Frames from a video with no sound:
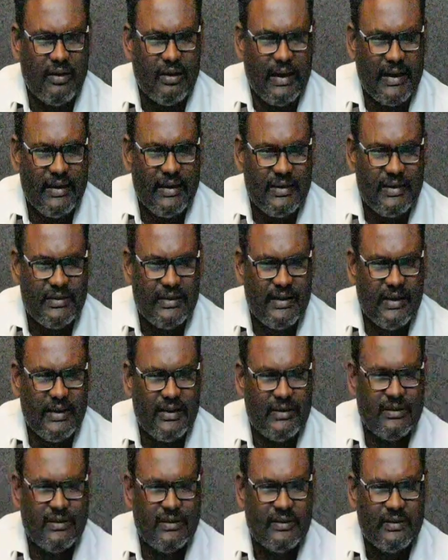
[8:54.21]

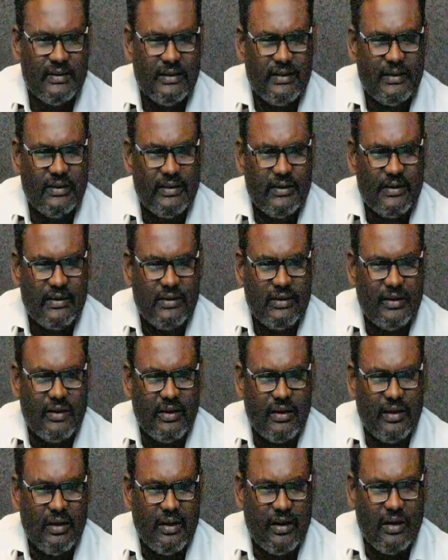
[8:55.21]
antecedent,
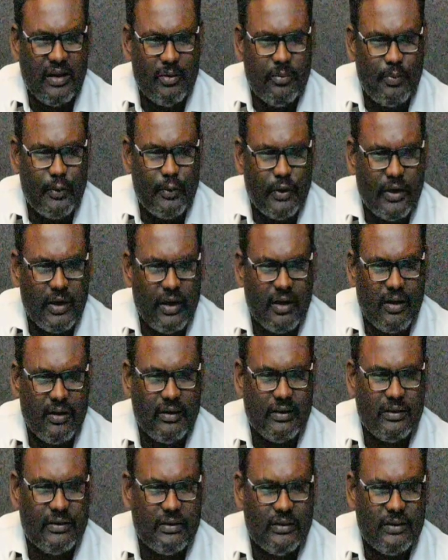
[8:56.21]
anphora
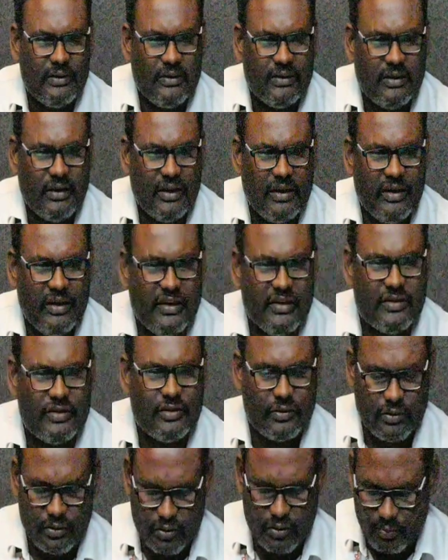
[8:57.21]
and
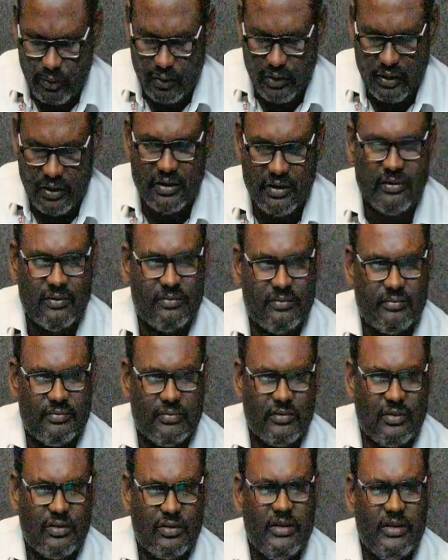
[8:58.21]
discourse model.
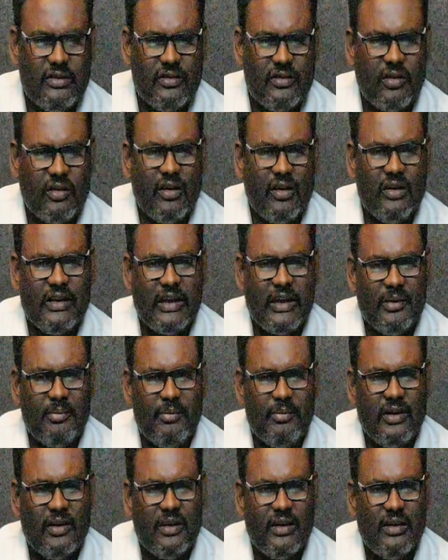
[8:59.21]
So these are all the
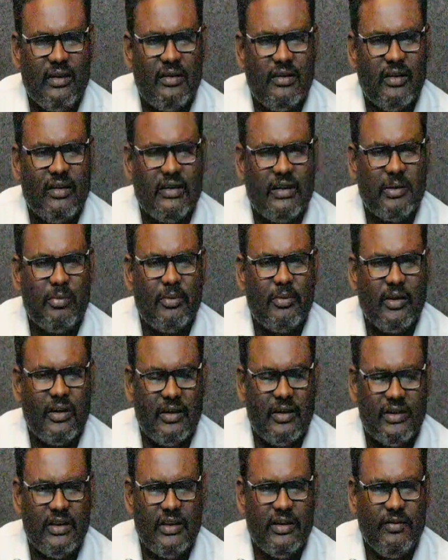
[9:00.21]

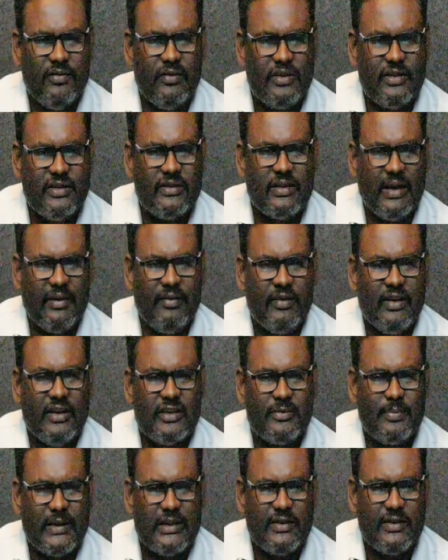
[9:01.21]
terminology which is having
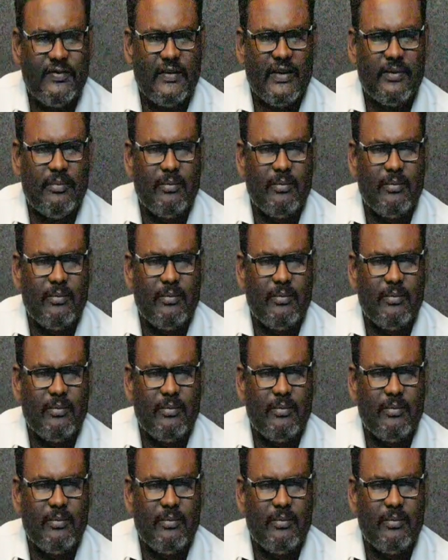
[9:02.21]
specific